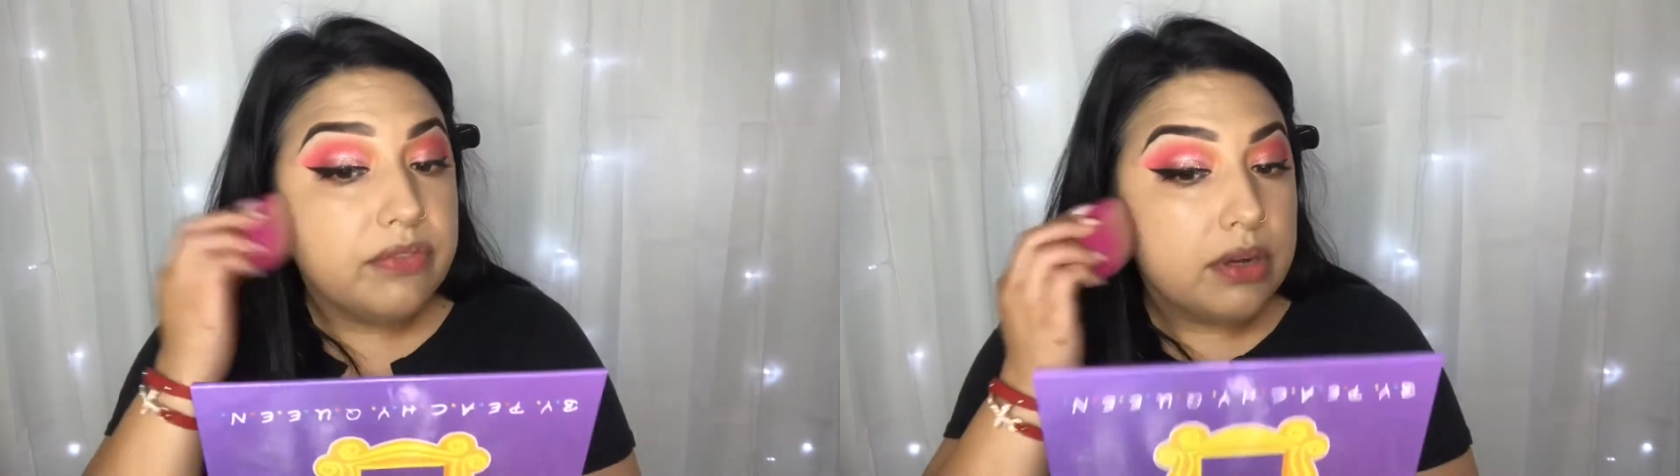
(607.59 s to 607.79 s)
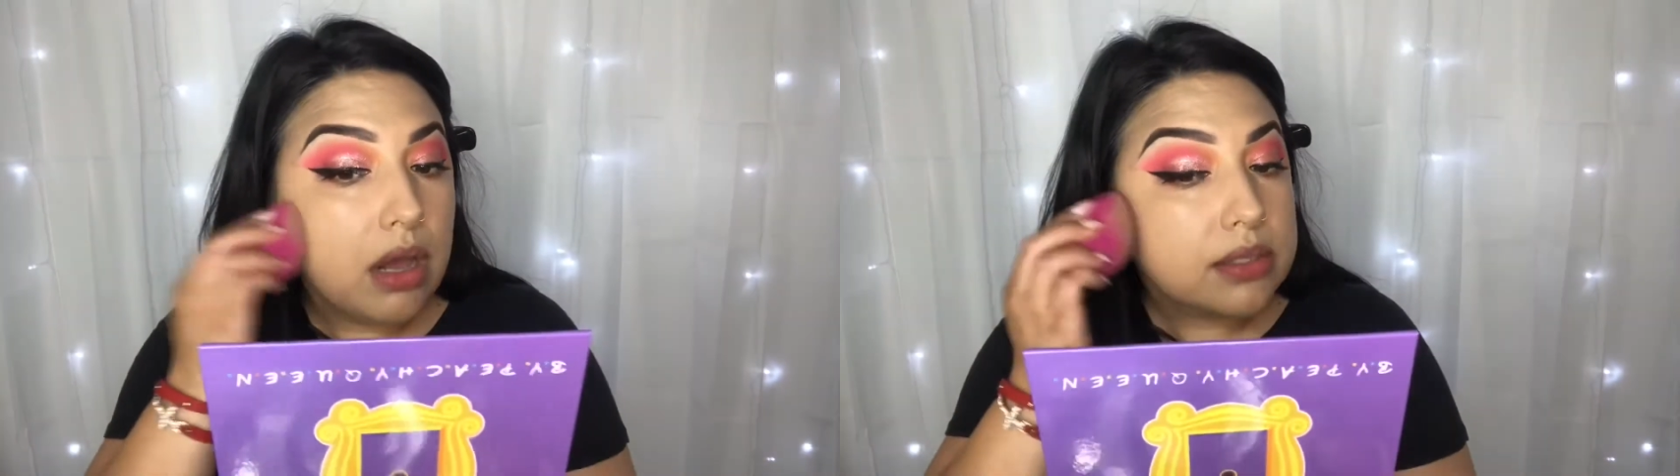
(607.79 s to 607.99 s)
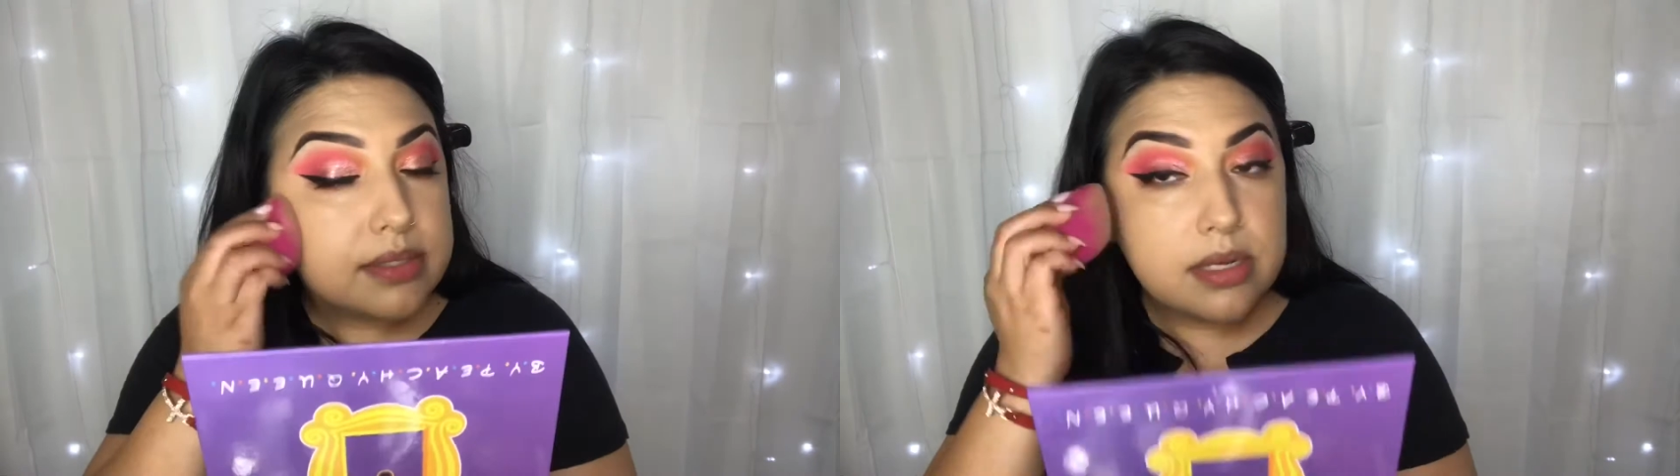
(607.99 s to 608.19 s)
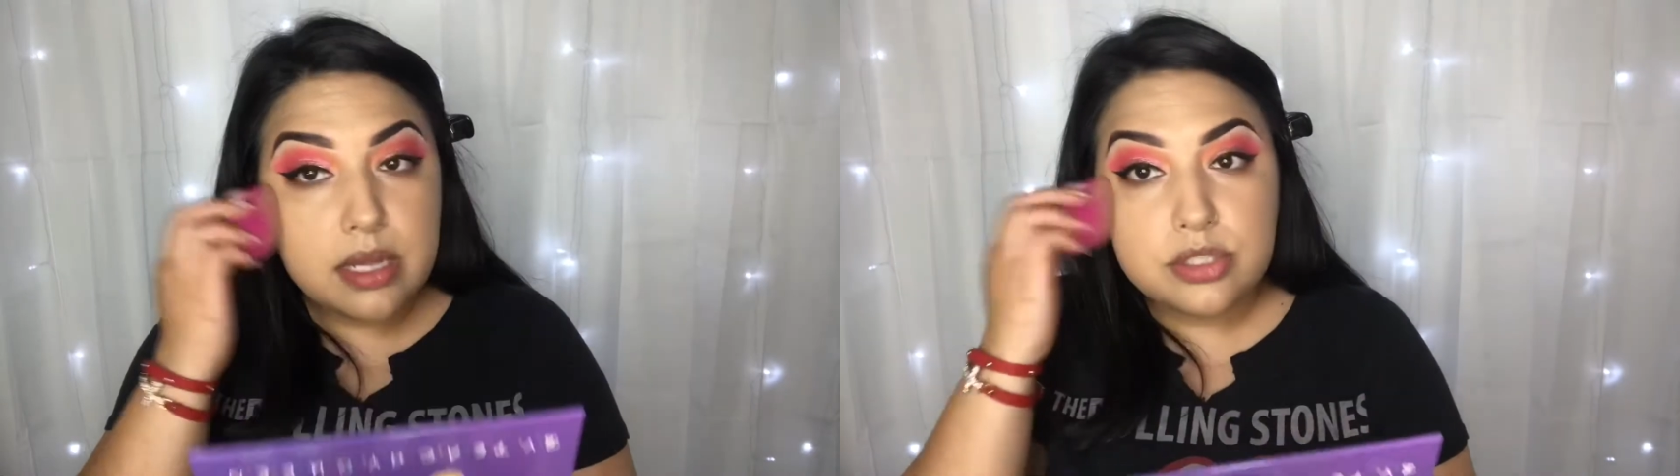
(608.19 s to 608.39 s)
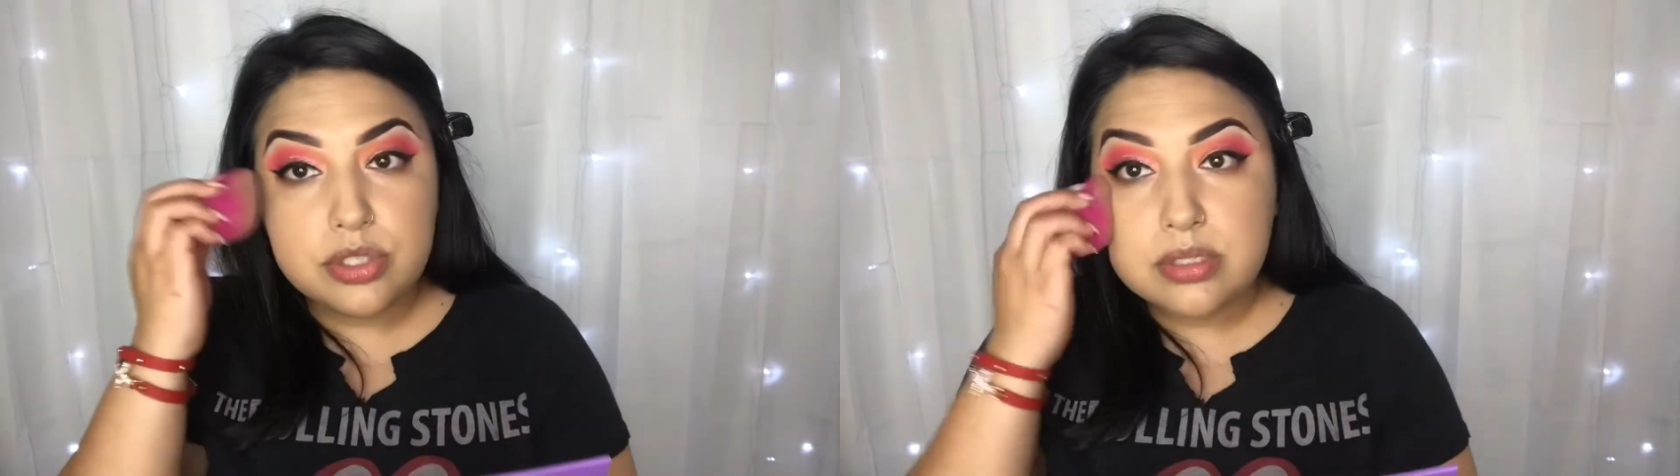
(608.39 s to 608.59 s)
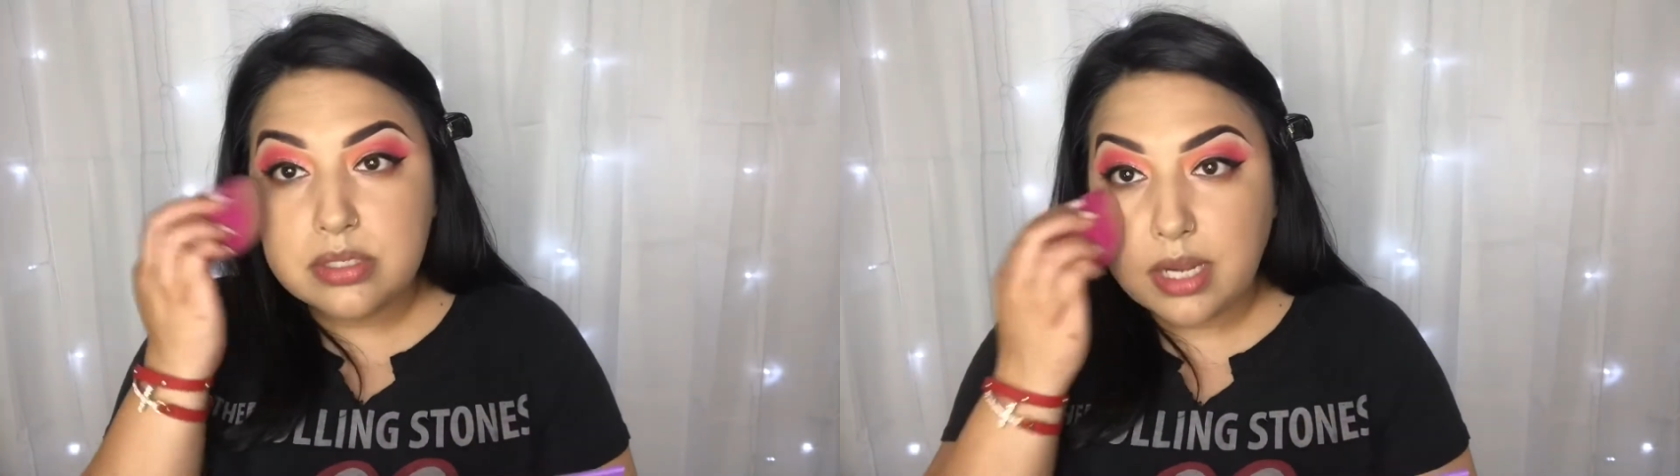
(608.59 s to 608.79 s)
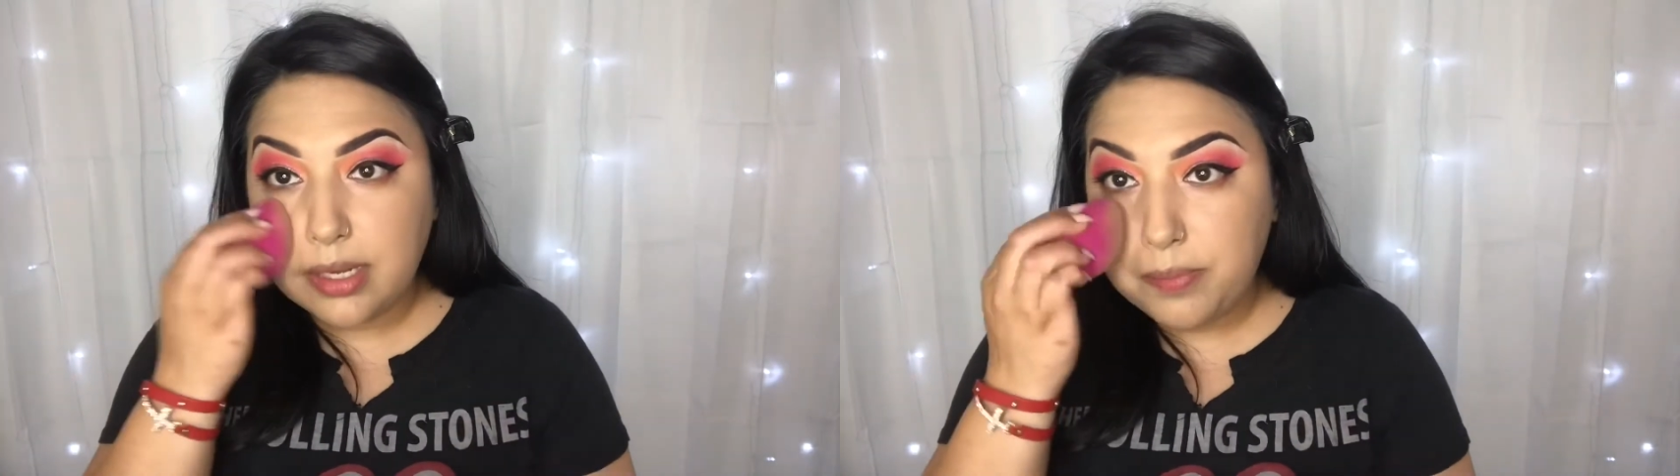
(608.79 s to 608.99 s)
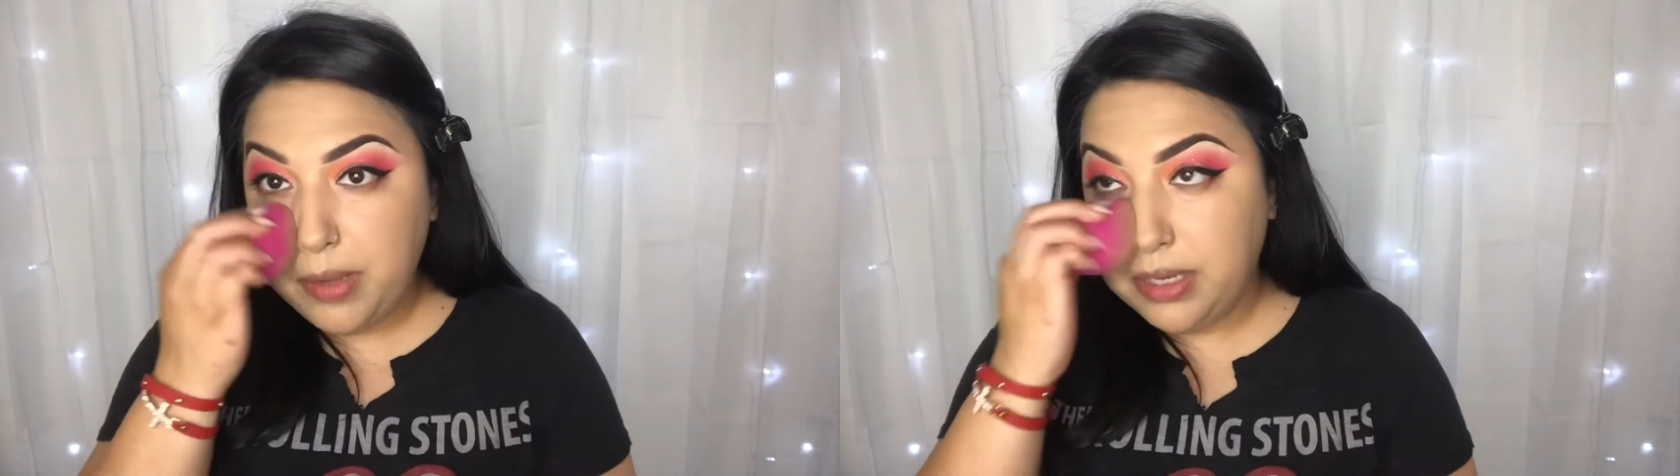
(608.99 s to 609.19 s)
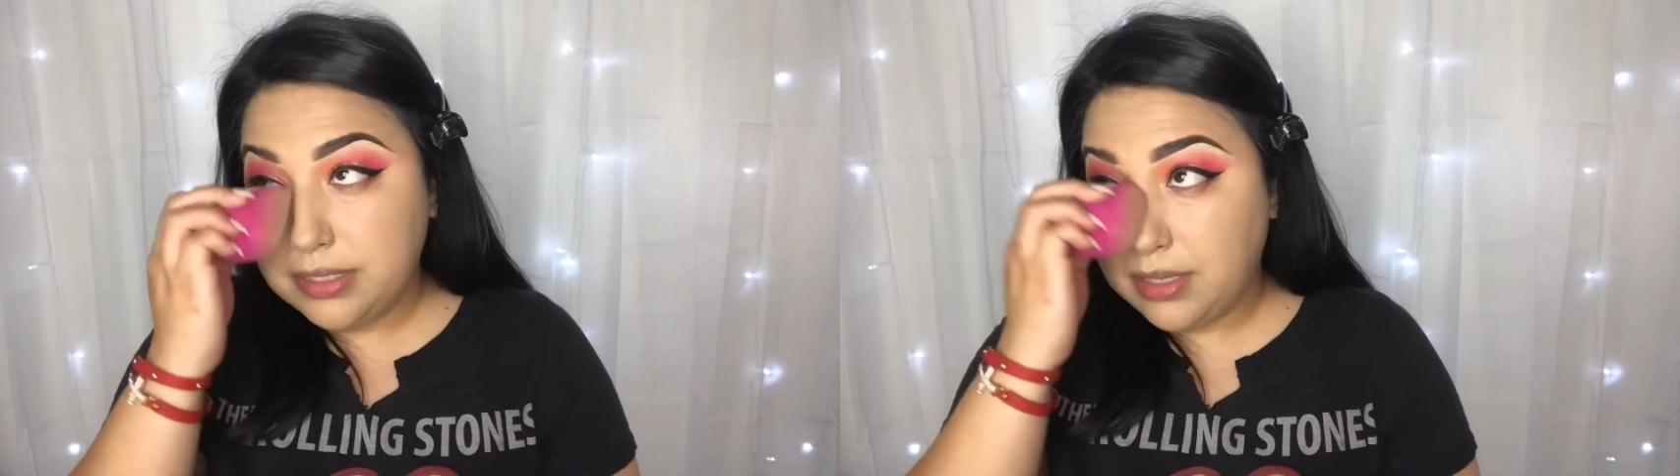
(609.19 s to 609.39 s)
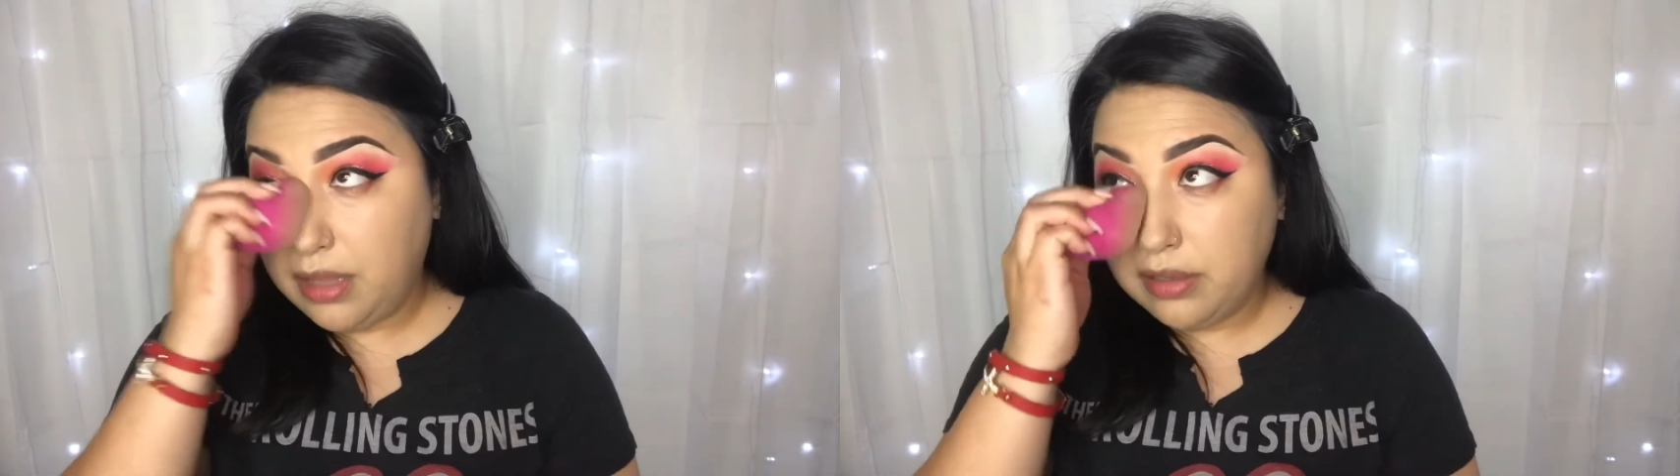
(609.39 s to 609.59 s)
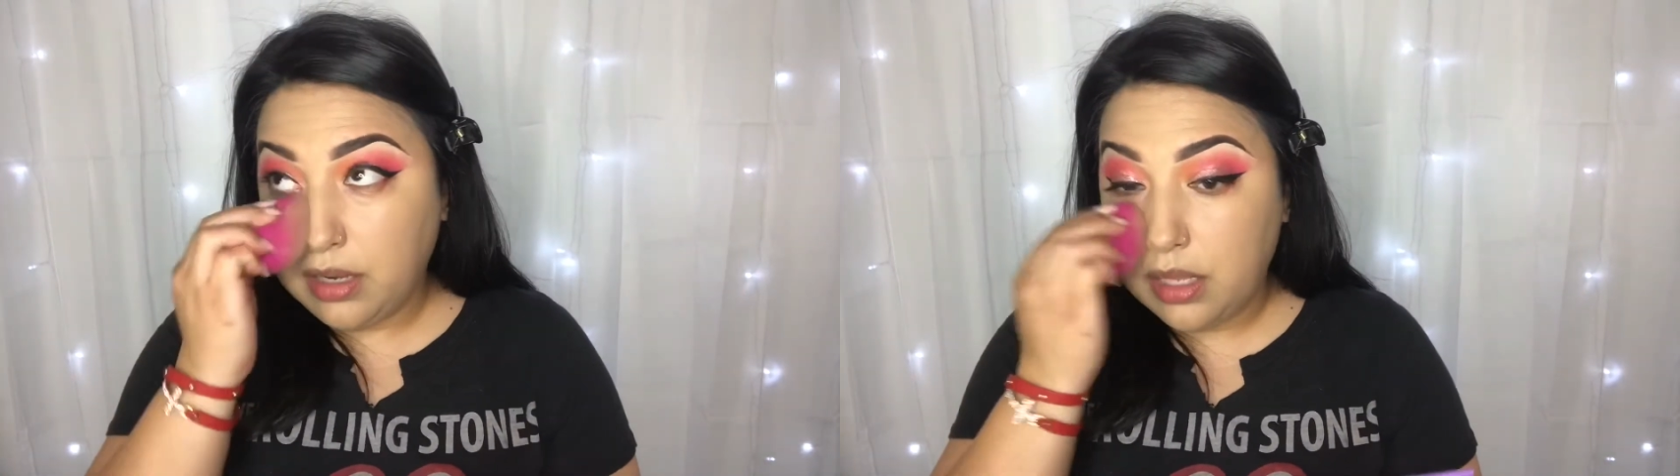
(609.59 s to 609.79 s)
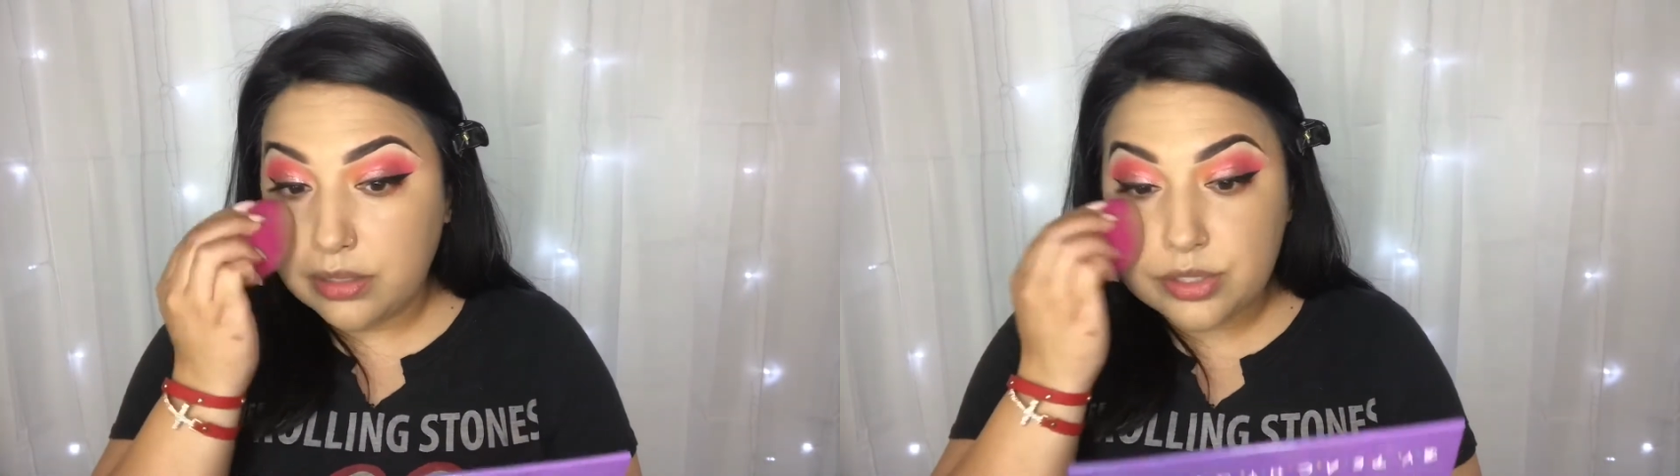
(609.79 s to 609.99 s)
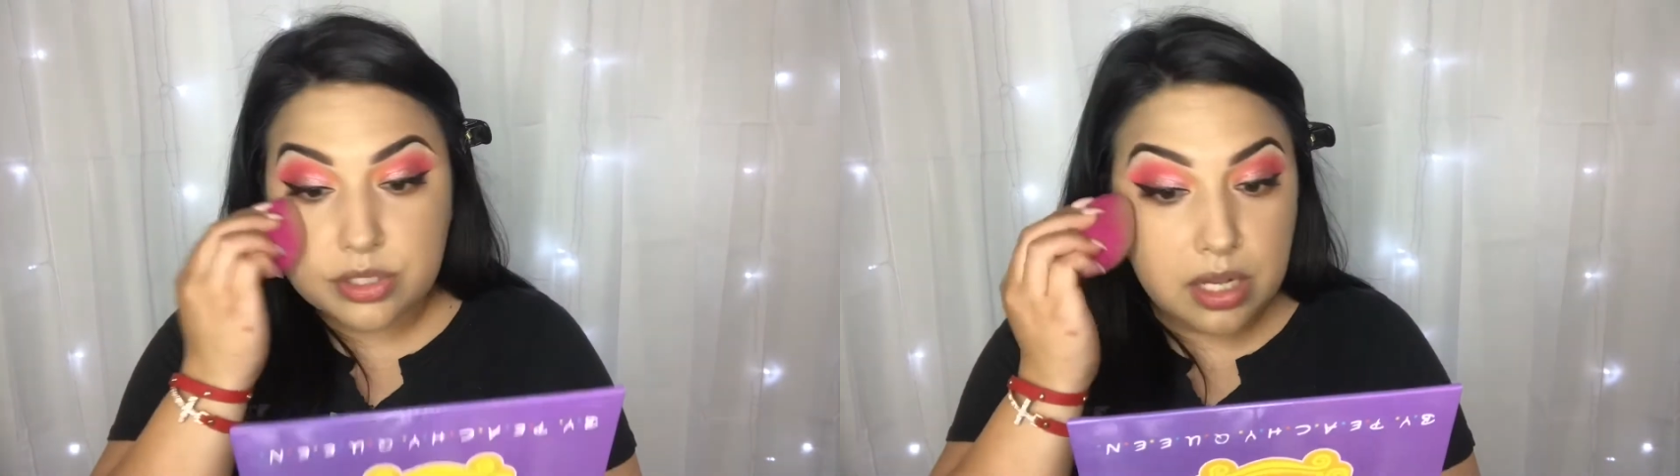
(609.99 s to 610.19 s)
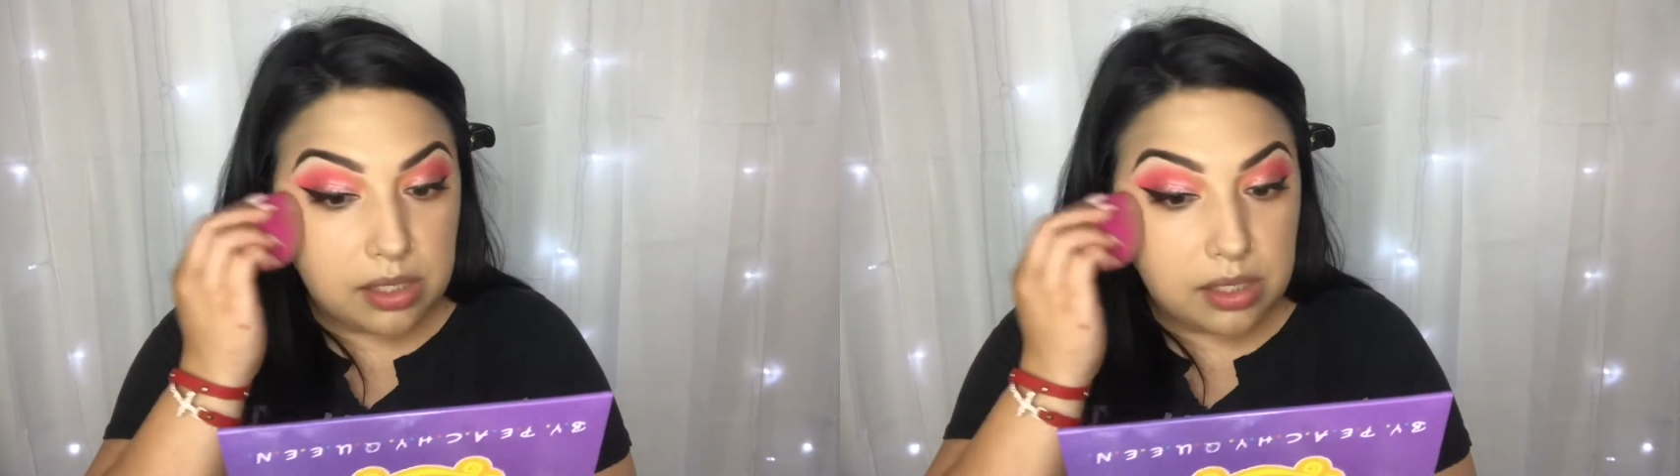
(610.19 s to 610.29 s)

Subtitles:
oxidized just a tiny bit because now the color's not